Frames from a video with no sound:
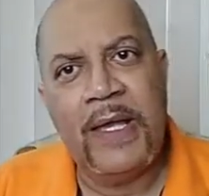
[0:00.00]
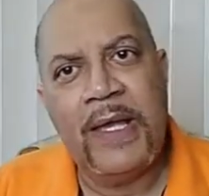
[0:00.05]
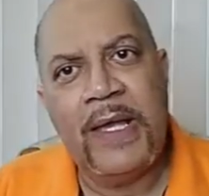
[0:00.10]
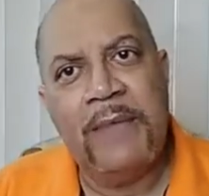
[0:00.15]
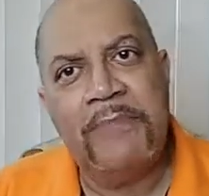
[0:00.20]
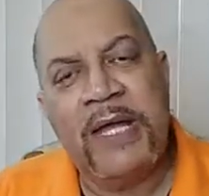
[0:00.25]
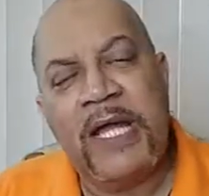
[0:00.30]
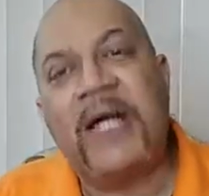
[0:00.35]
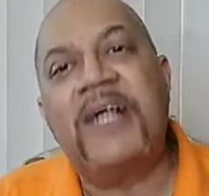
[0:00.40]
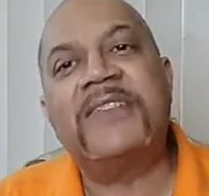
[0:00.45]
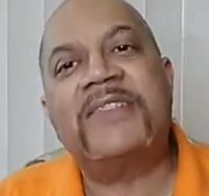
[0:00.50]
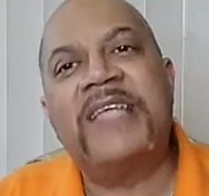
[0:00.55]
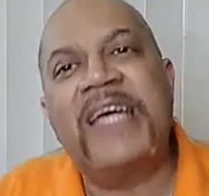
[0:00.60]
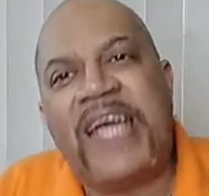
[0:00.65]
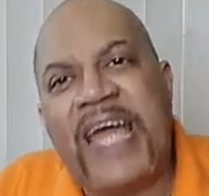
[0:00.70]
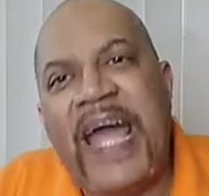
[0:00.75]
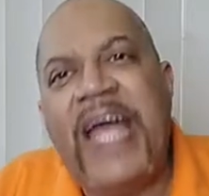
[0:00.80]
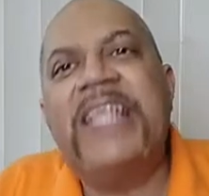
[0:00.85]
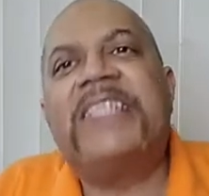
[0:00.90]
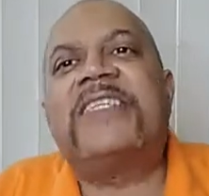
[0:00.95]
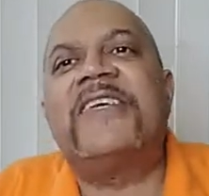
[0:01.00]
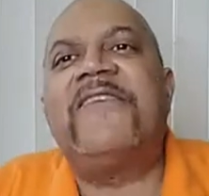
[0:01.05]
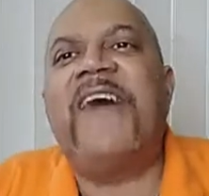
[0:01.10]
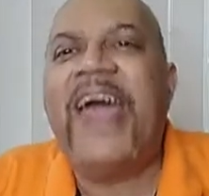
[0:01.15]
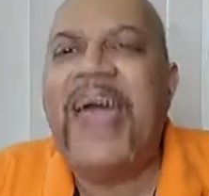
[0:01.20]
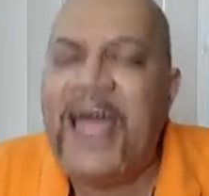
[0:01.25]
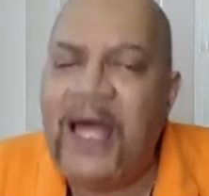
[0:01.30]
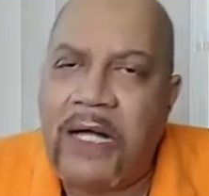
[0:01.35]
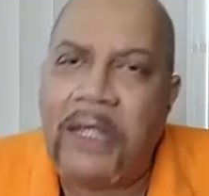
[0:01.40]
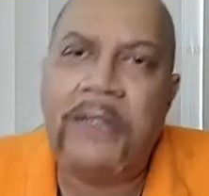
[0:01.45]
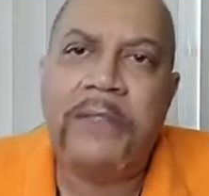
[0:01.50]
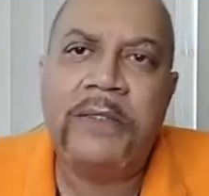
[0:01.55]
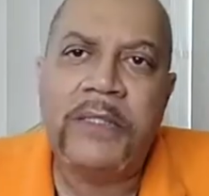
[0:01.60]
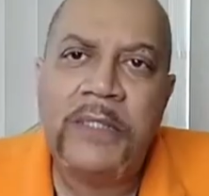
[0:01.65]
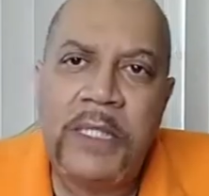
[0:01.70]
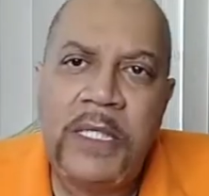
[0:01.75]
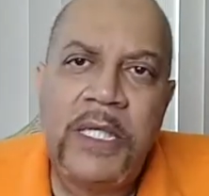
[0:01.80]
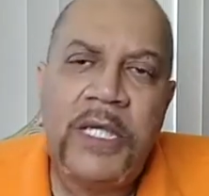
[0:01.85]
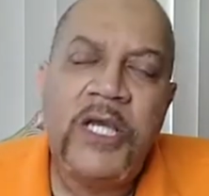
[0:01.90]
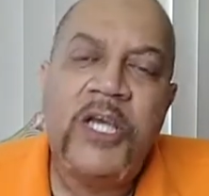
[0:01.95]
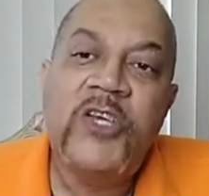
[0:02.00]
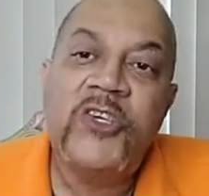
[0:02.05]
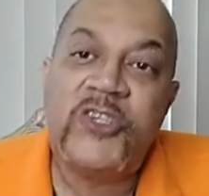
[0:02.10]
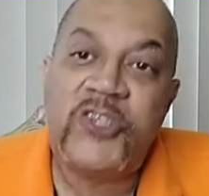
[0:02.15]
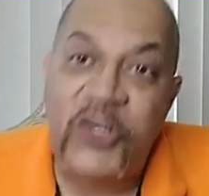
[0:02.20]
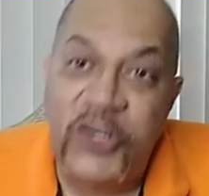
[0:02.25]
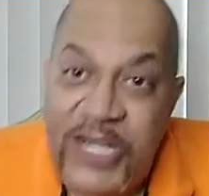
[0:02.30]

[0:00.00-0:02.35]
because the gates of hell shall